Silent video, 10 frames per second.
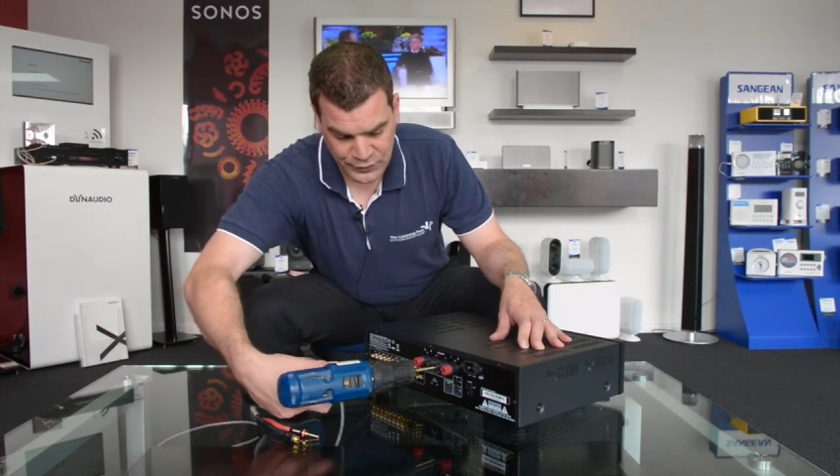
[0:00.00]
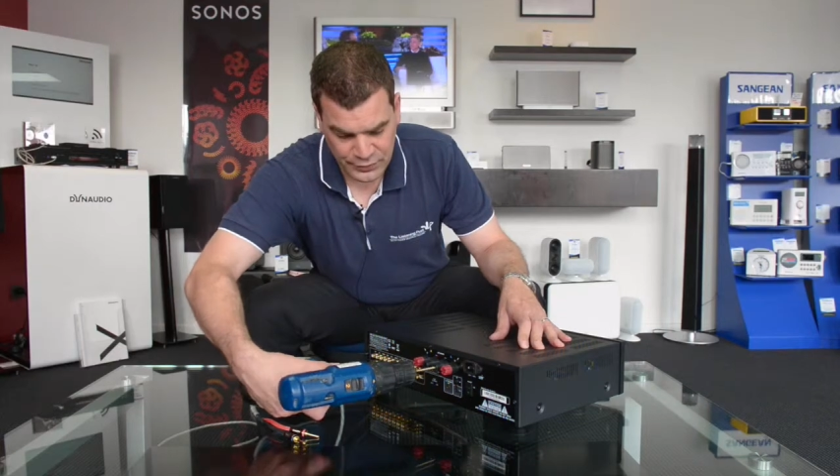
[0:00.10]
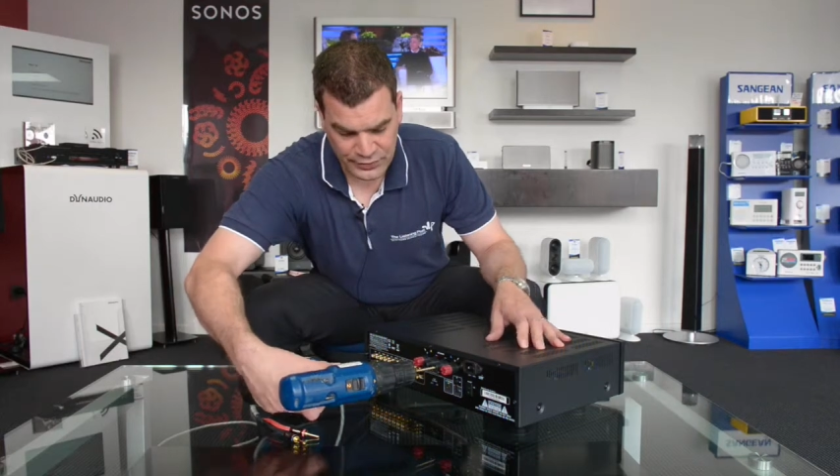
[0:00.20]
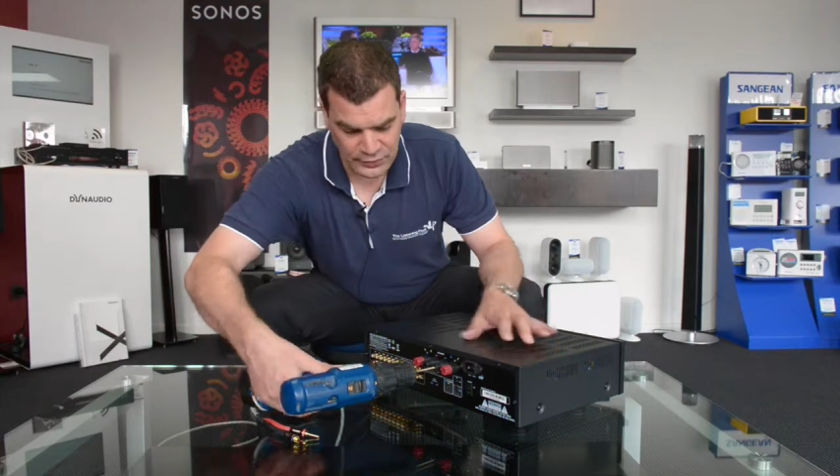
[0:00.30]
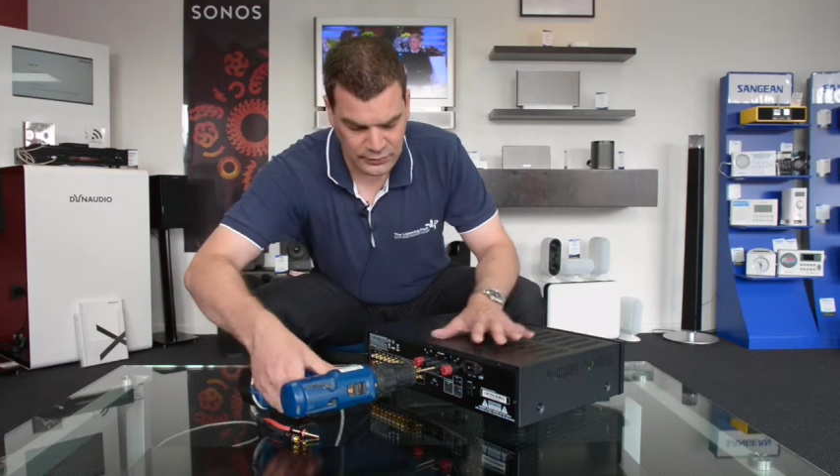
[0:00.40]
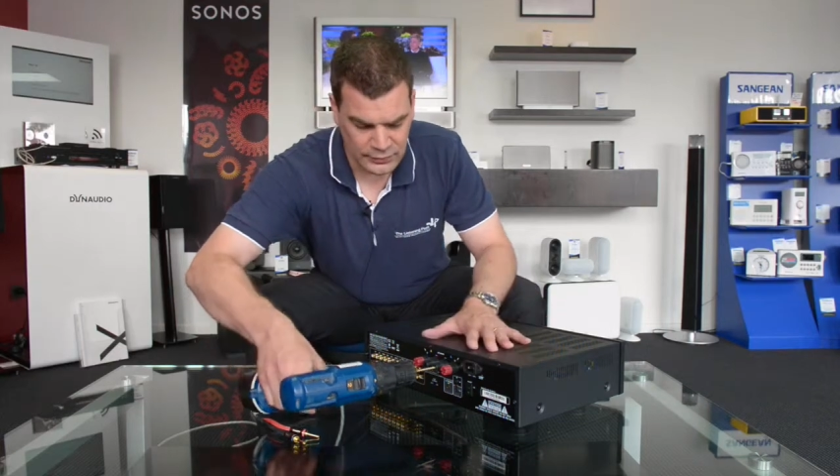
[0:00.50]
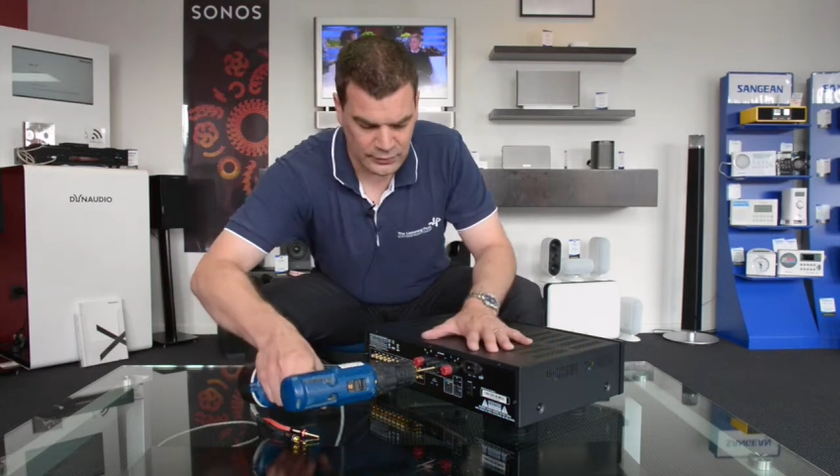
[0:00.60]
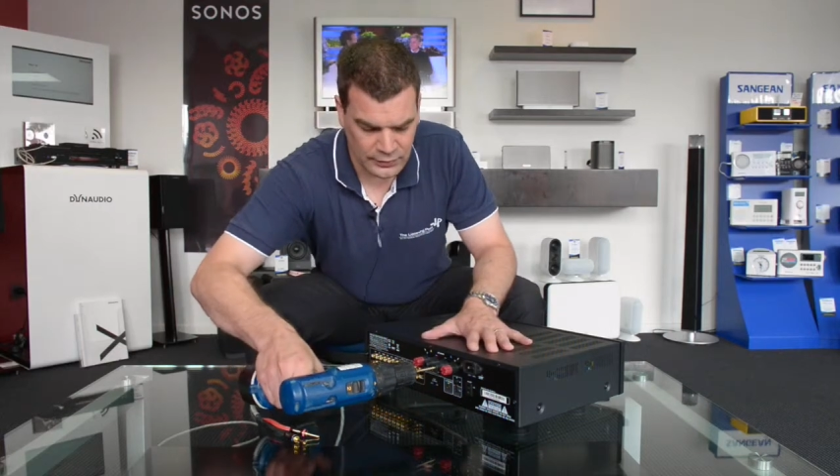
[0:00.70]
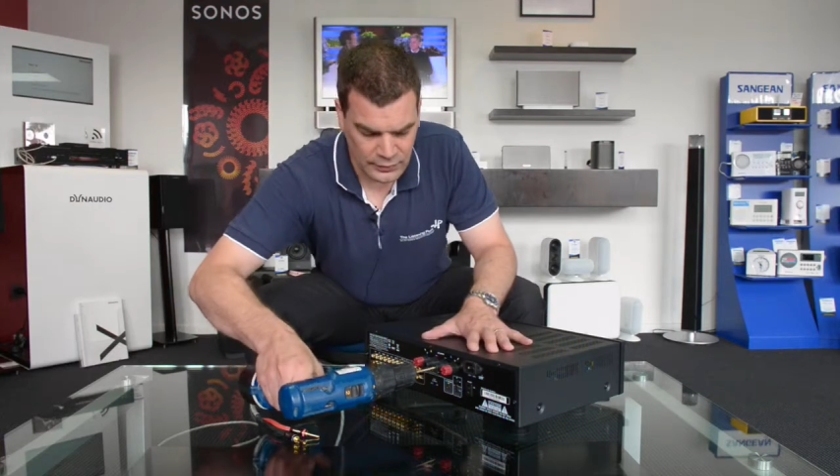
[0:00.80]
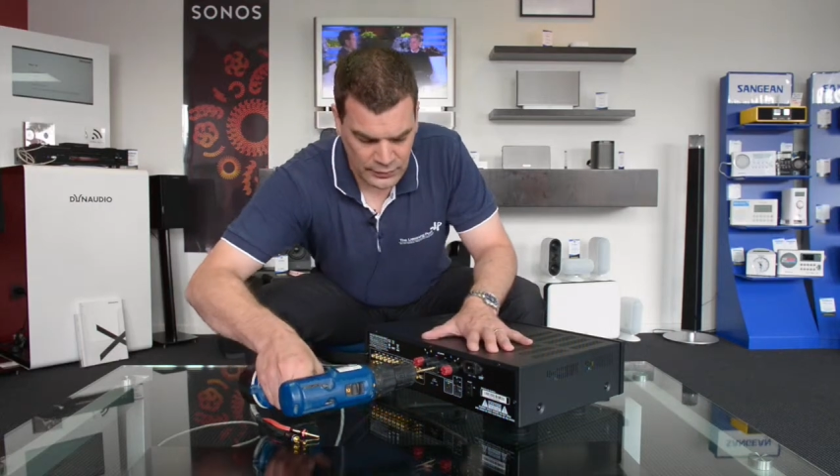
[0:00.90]
drill,
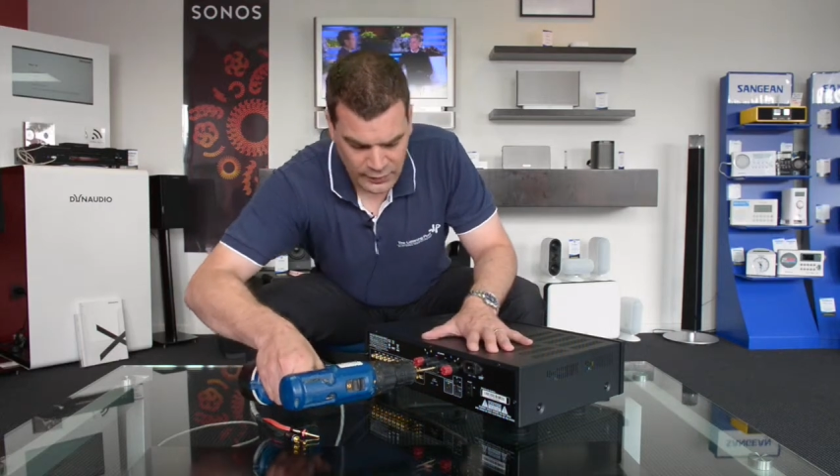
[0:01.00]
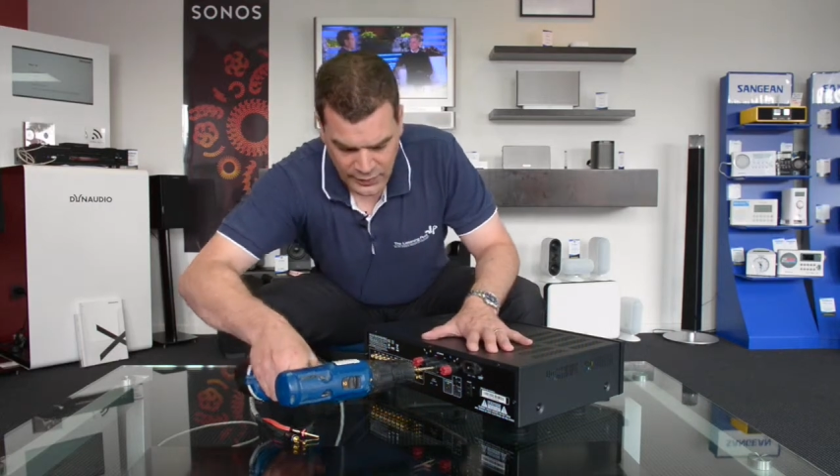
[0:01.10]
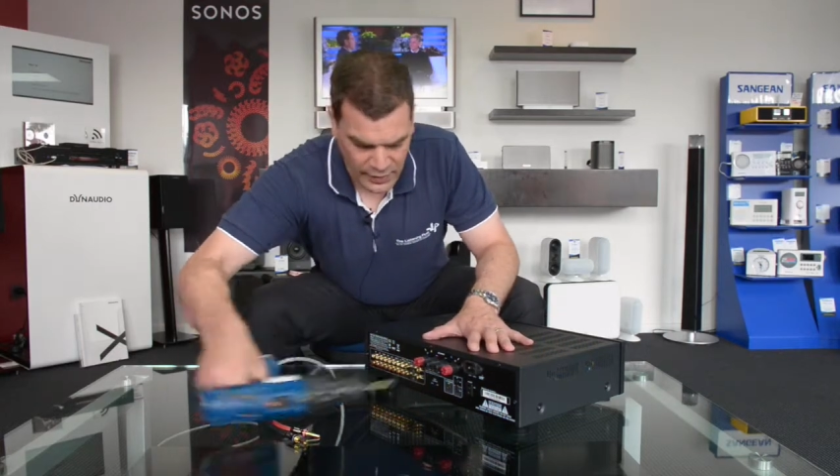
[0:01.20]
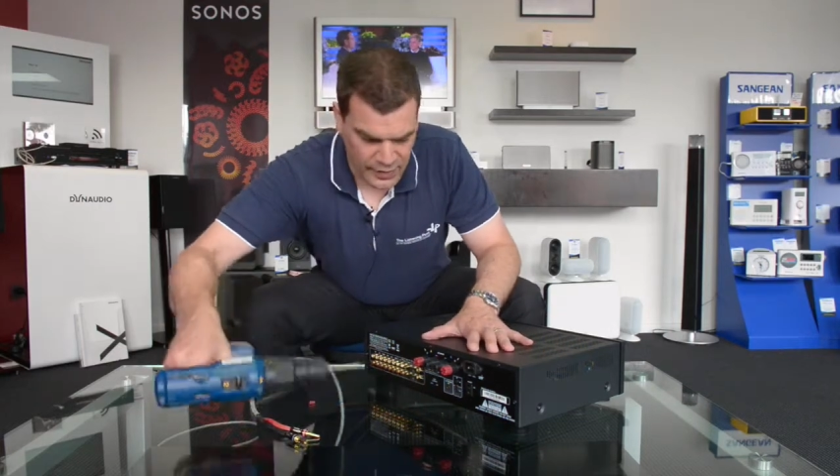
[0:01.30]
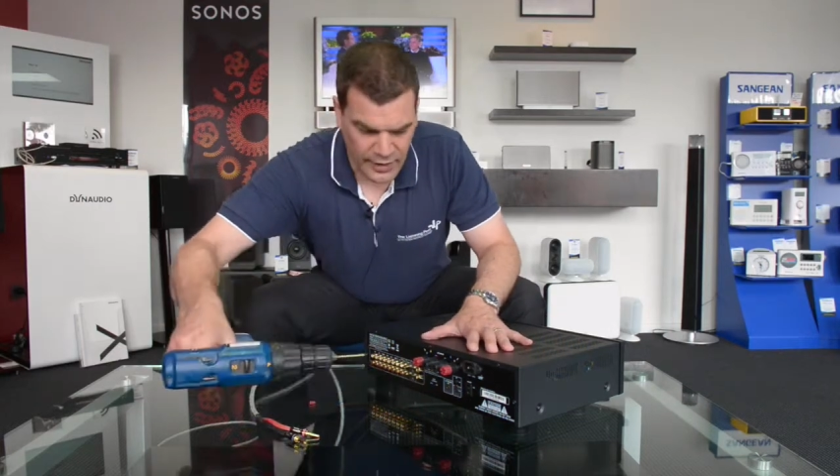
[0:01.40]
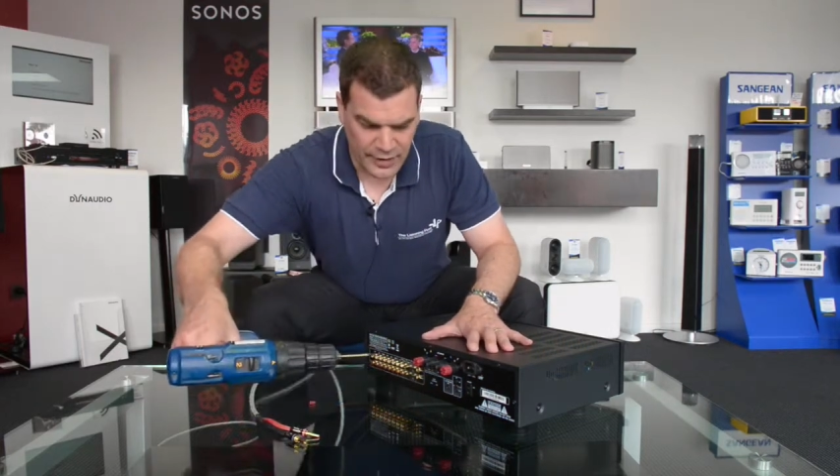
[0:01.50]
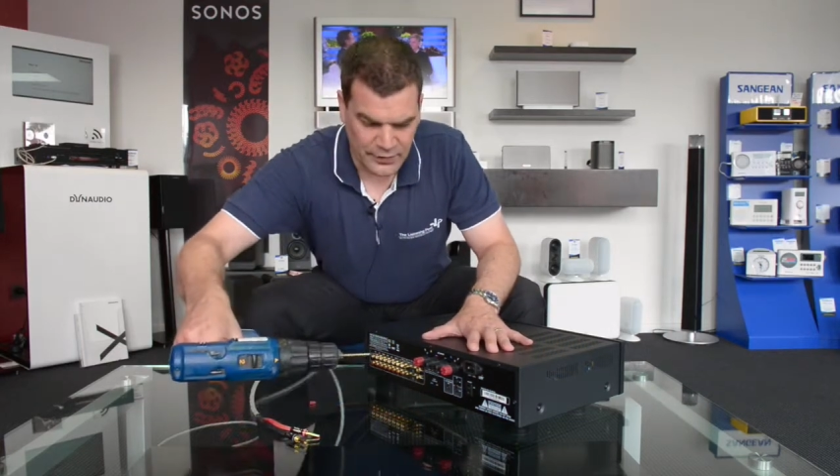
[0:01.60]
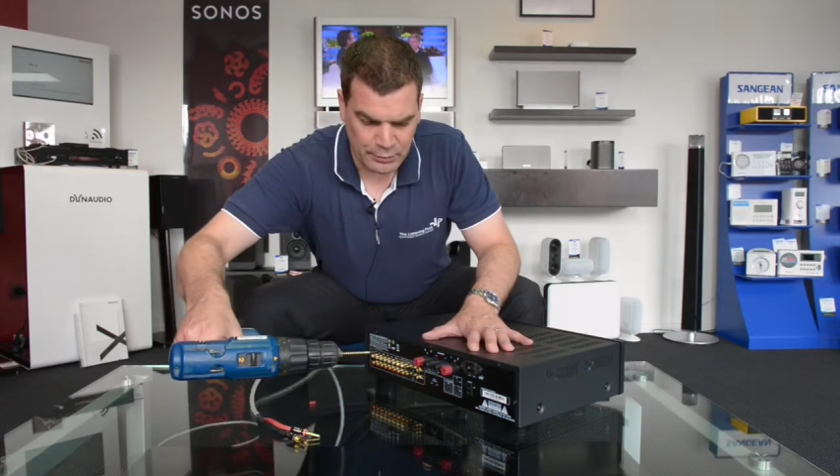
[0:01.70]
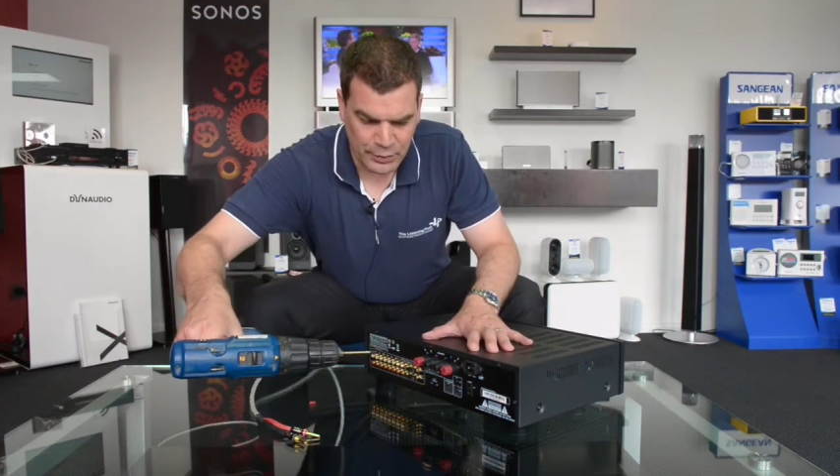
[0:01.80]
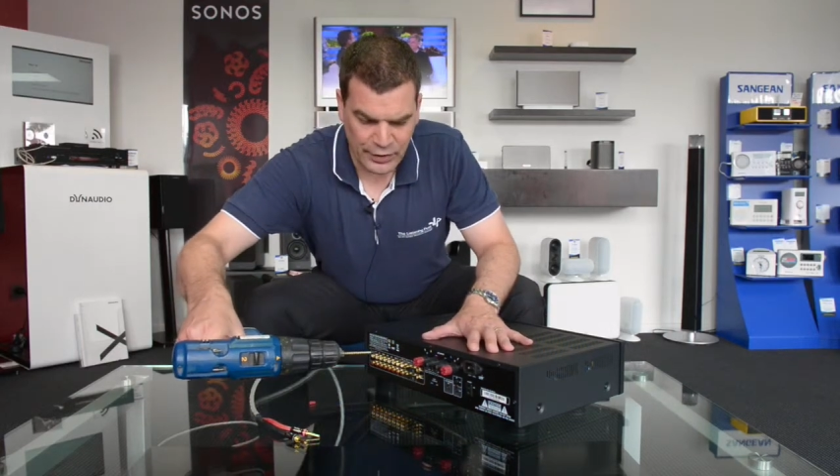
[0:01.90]
and
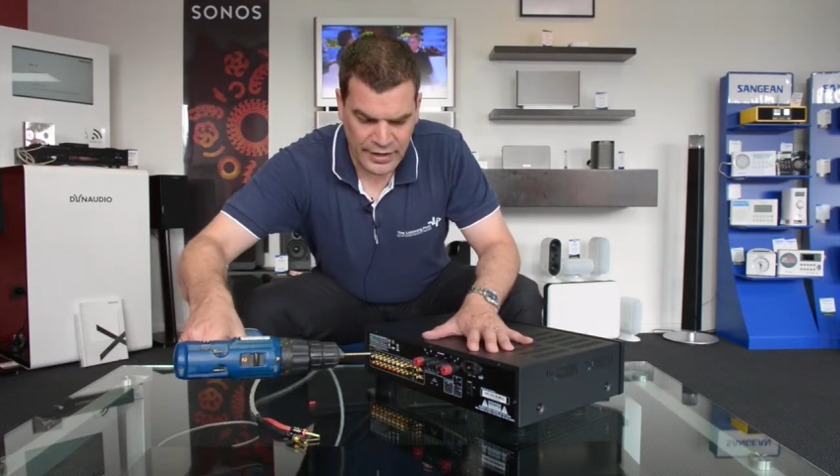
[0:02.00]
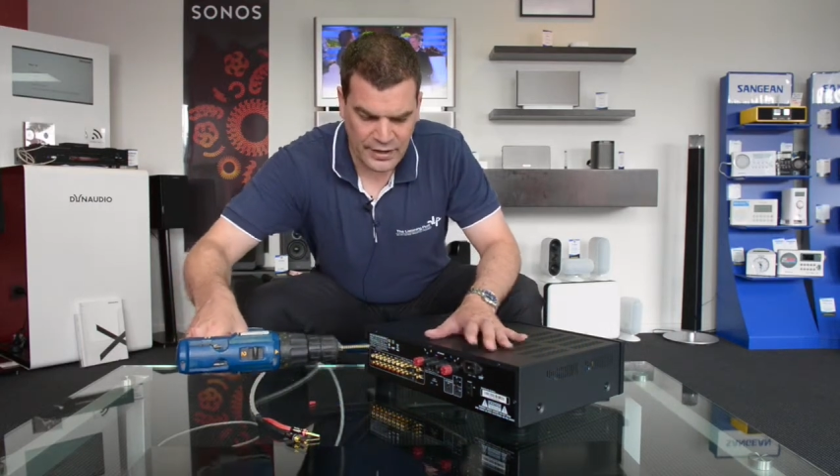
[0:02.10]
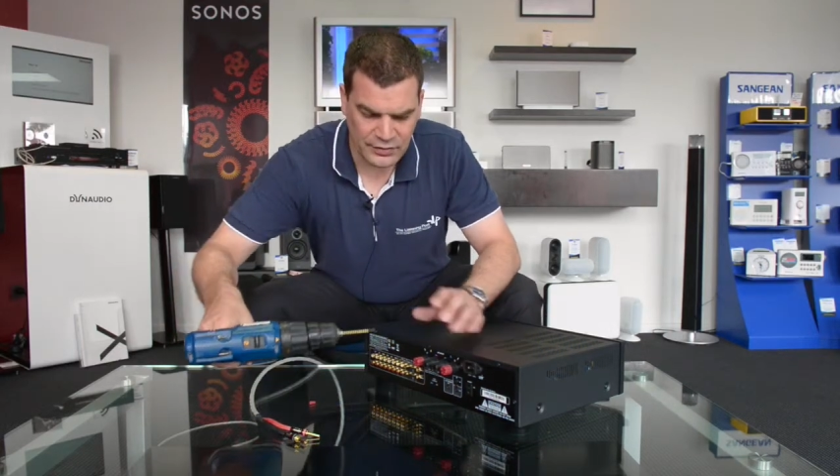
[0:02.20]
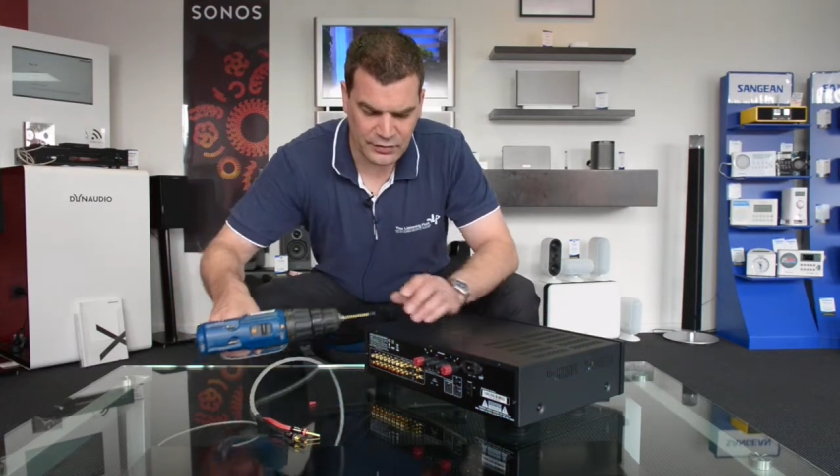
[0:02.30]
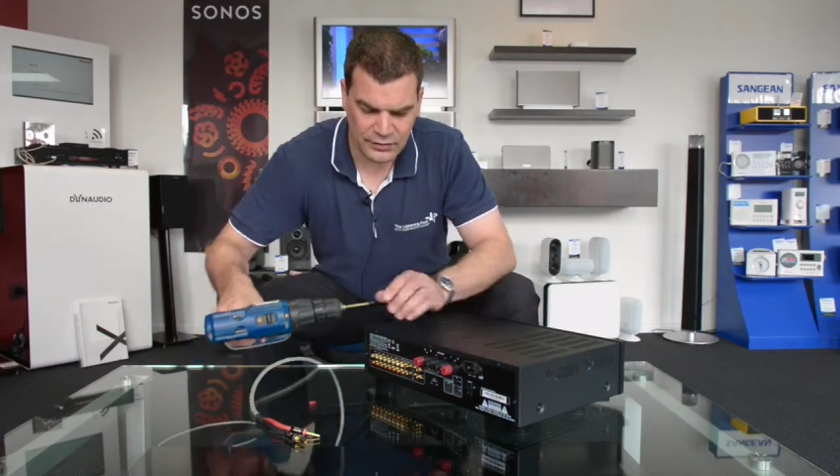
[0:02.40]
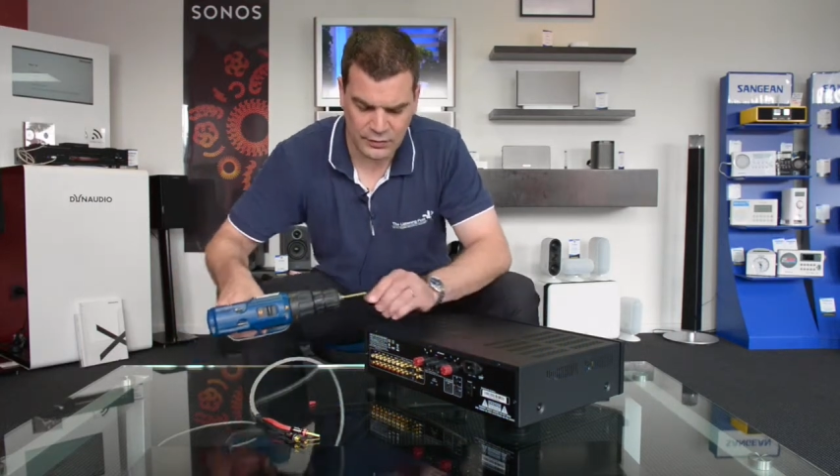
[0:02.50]
then pull it out,